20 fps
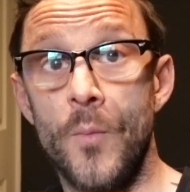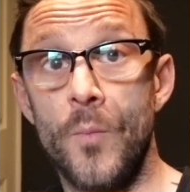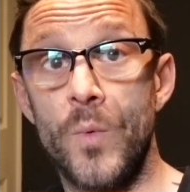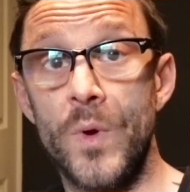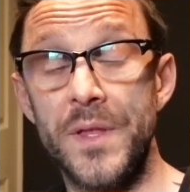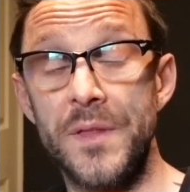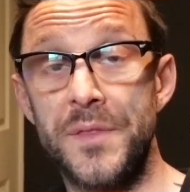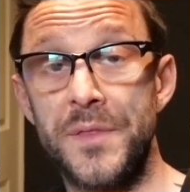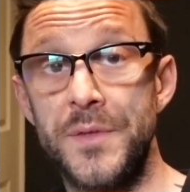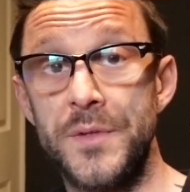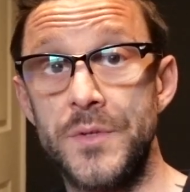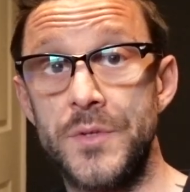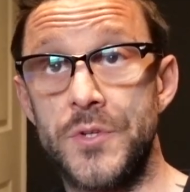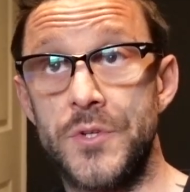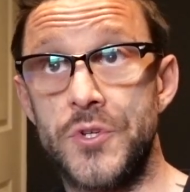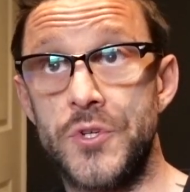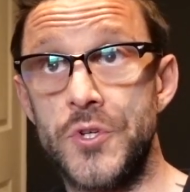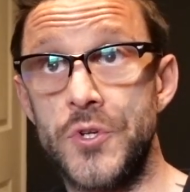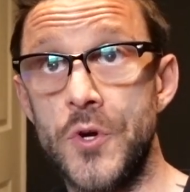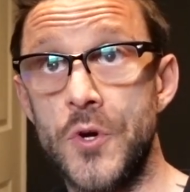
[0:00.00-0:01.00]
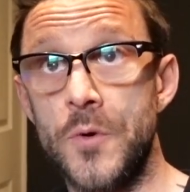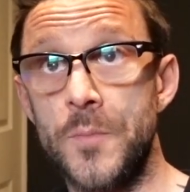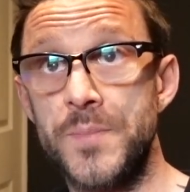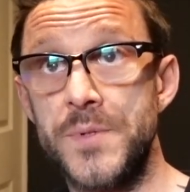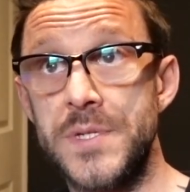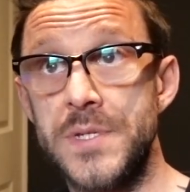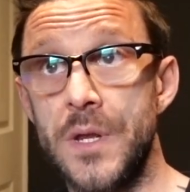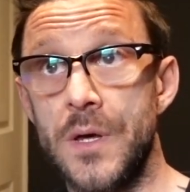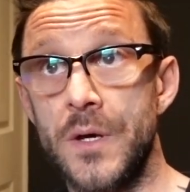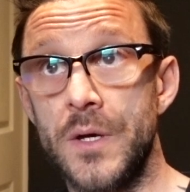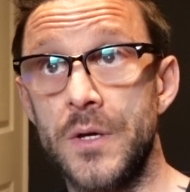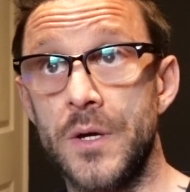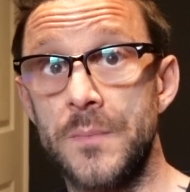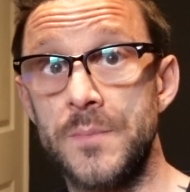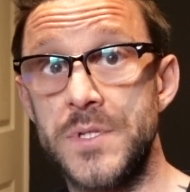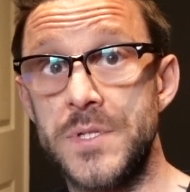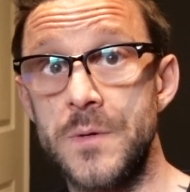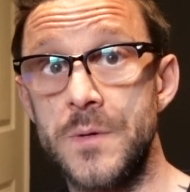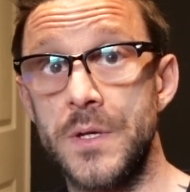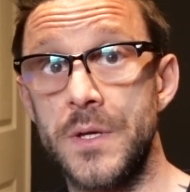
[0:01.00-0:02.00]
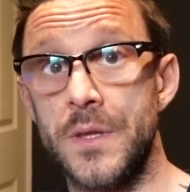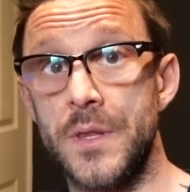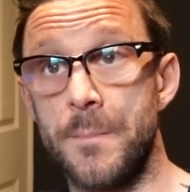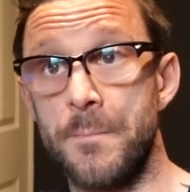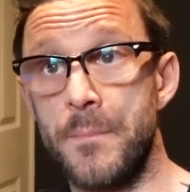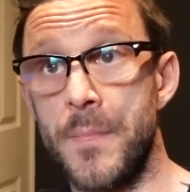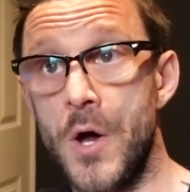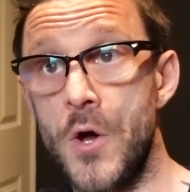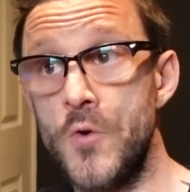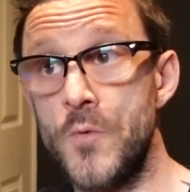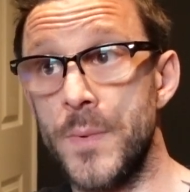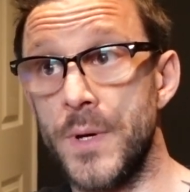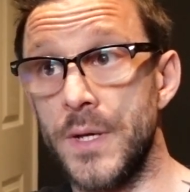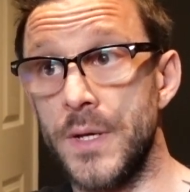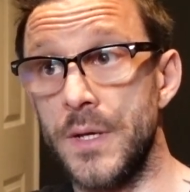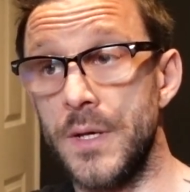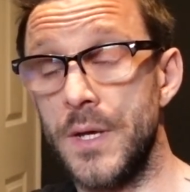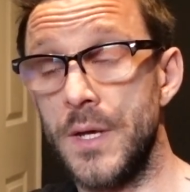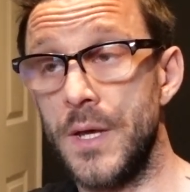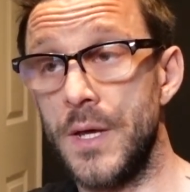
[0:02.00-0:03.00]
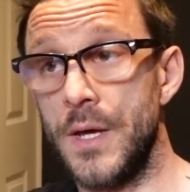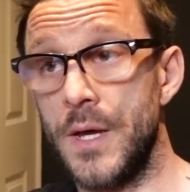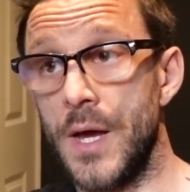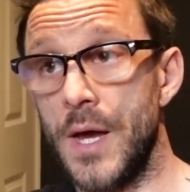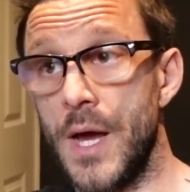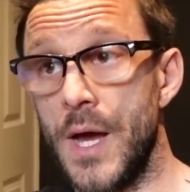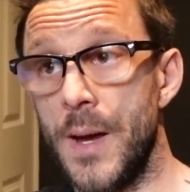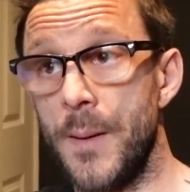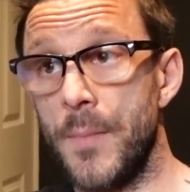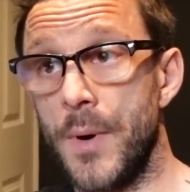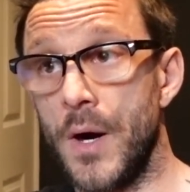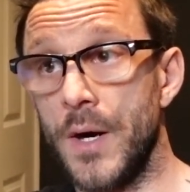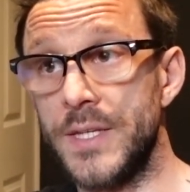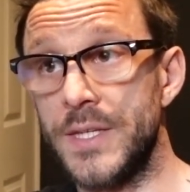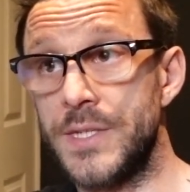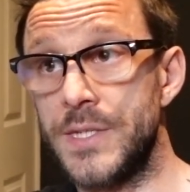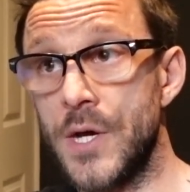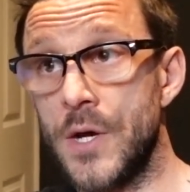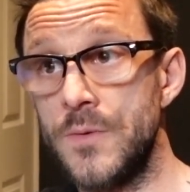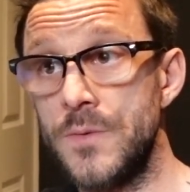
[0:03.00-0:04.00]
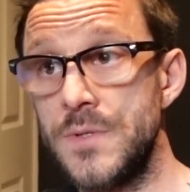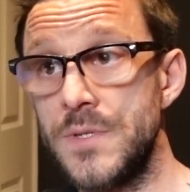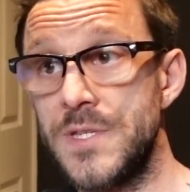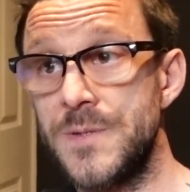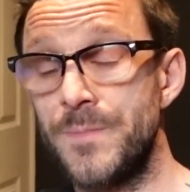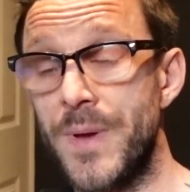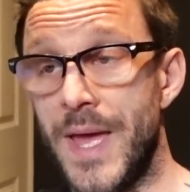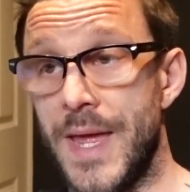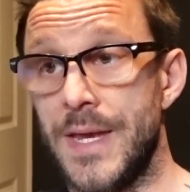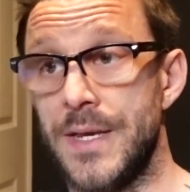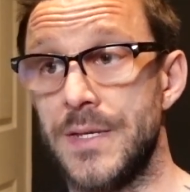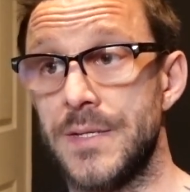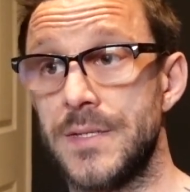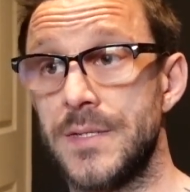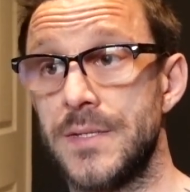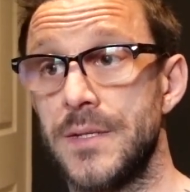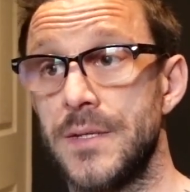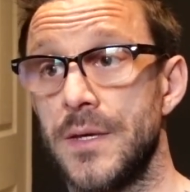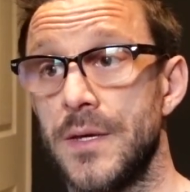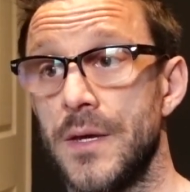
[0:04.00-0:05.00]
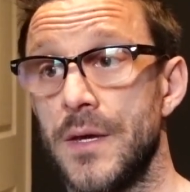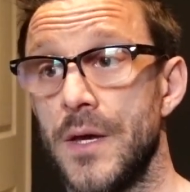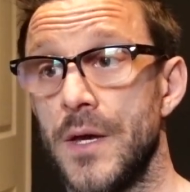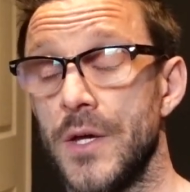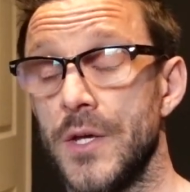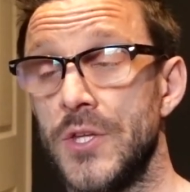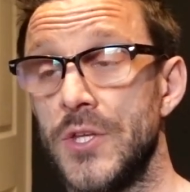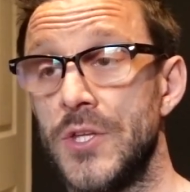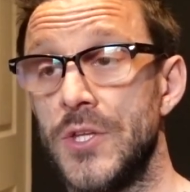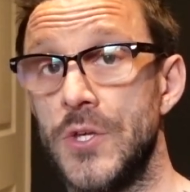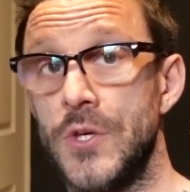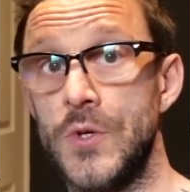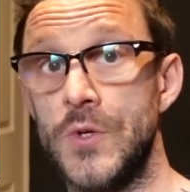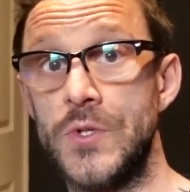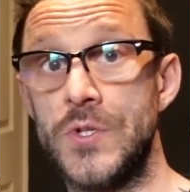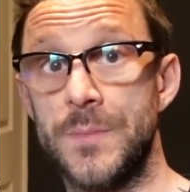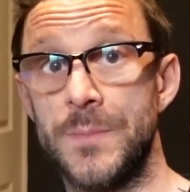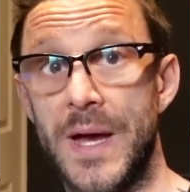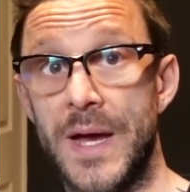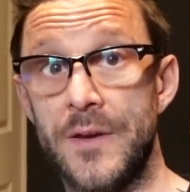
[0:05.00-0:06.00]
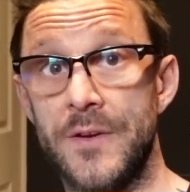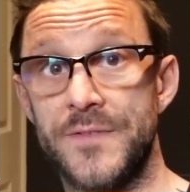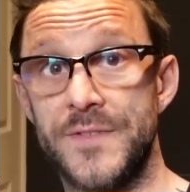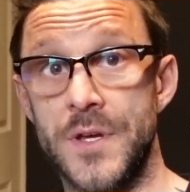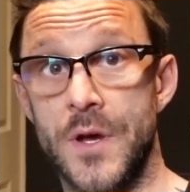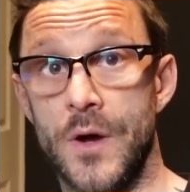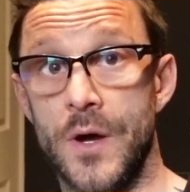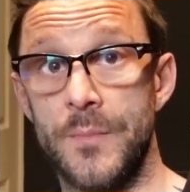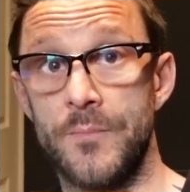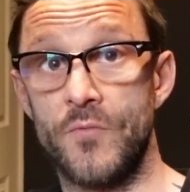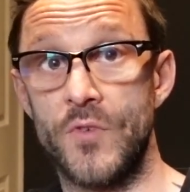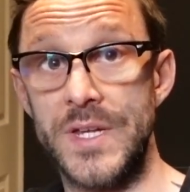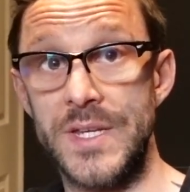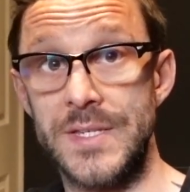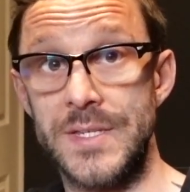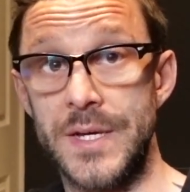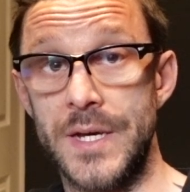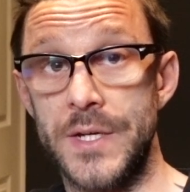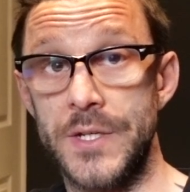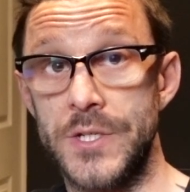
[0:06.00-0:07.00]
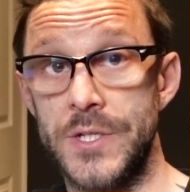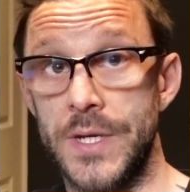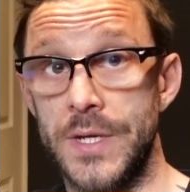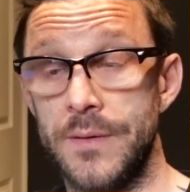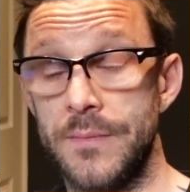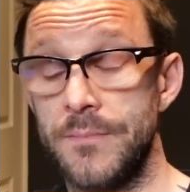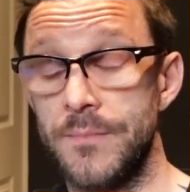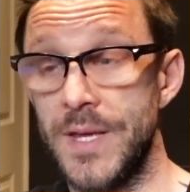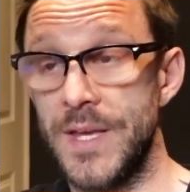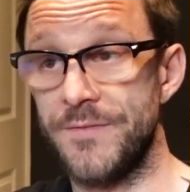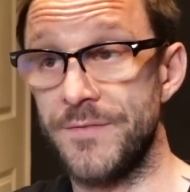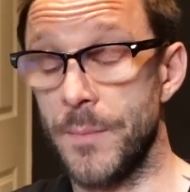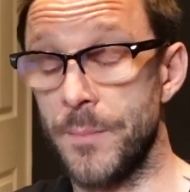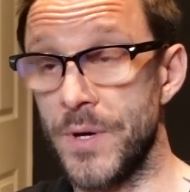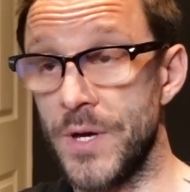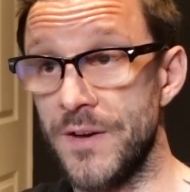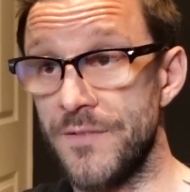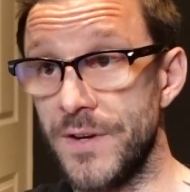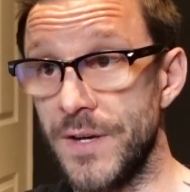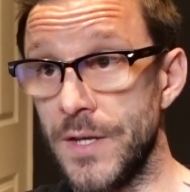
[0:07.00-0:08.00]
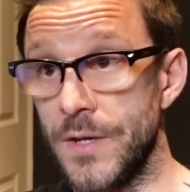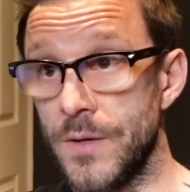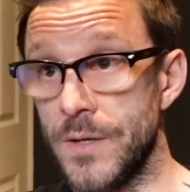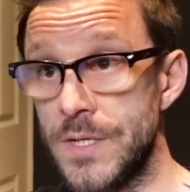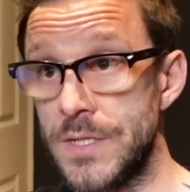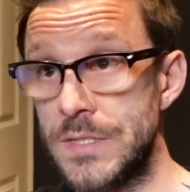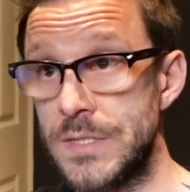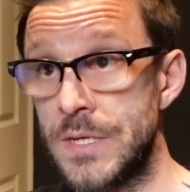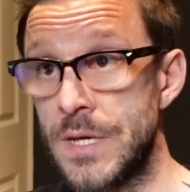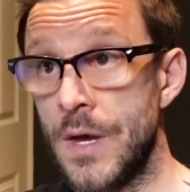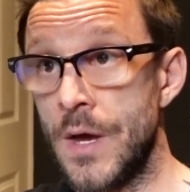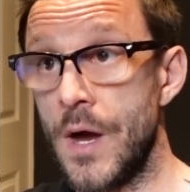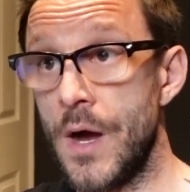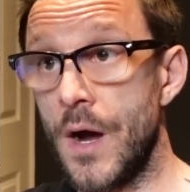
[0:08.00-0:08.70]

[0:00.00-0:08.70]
With jobs like I'm doing at the moment, I don't spend a huge amount of time researching, if I'm perfectly honest.